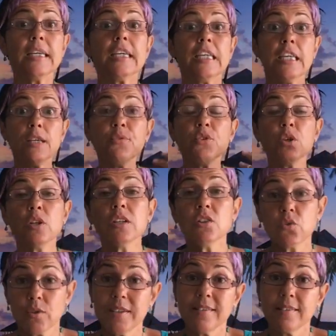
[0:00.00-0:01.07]
If you're
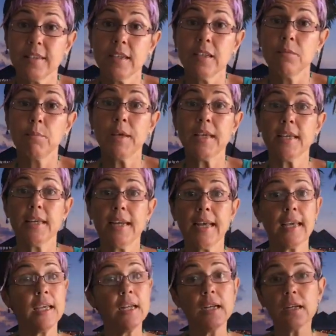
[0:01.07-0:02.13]
interested in making a
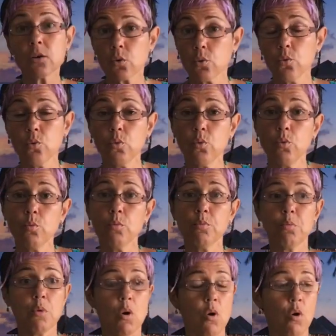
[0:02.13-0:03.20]
healing
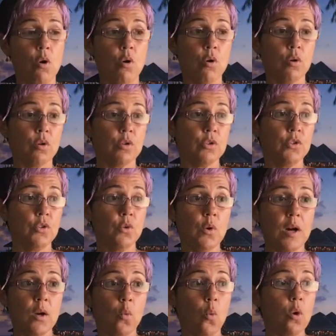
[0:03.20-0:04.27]
room or you
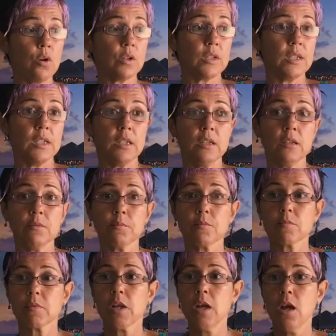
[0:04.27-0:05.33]
are working
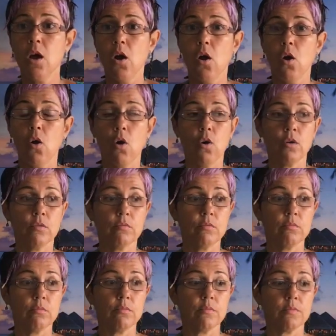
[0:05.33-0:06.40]

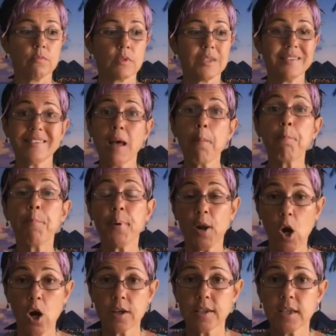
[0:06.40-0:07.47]
on some
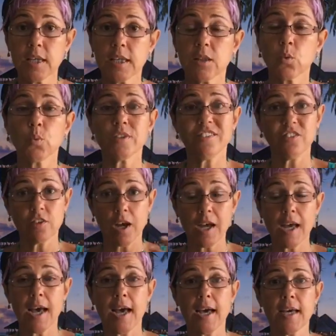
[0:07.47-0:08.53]
project with
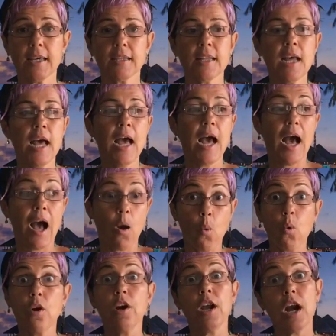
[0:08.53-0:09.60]
Shungite and
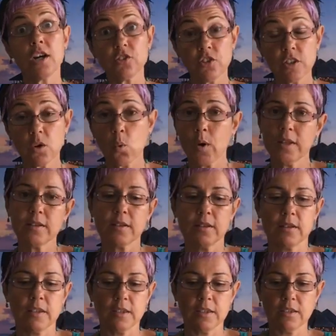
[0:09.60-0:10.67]
want larger
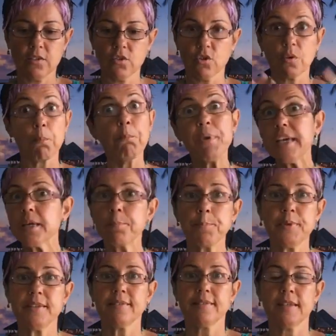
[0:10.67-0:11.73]
quantities or big
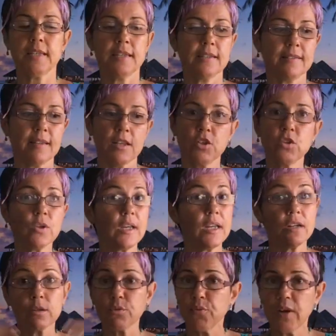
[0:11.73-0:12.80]
pieces and you
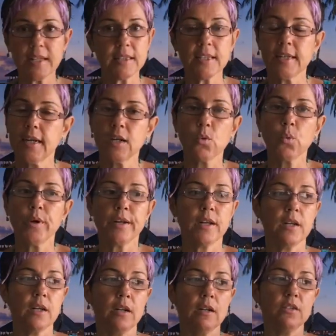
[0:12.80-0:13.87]
cannot find it
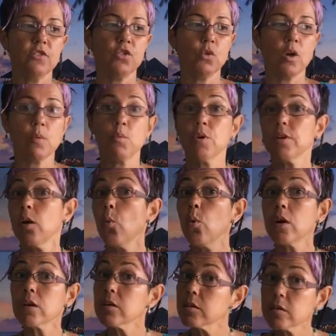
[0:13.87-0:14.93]
anywhere else, you are more than
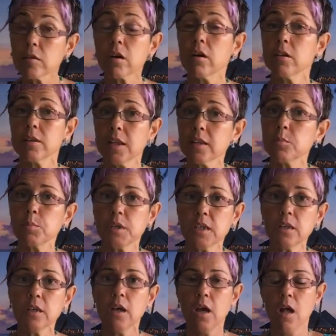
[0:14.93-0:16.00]
welcome to contact
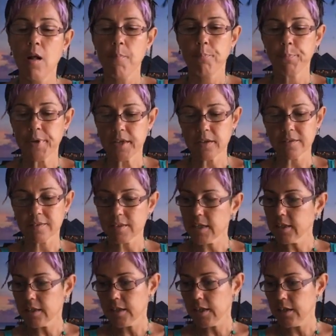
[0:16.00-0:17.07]
me because I
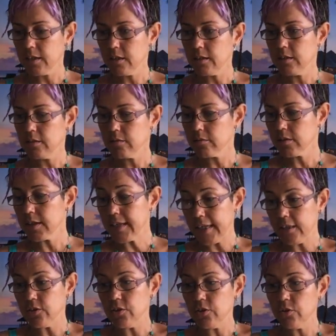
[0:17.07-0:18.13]
can
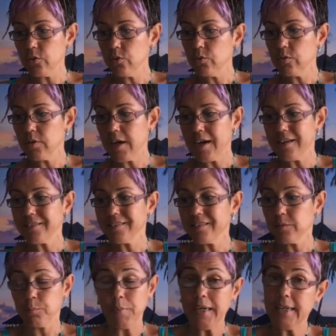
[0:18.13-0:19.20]
get you
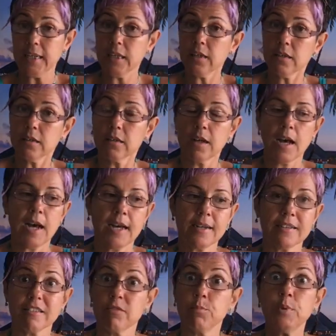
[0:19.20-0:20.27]
as many and
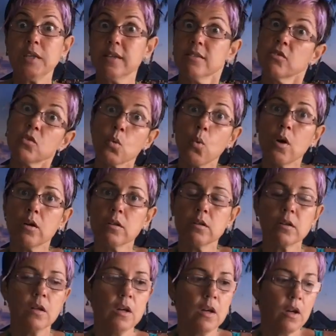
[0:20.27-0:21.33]
as big as you want.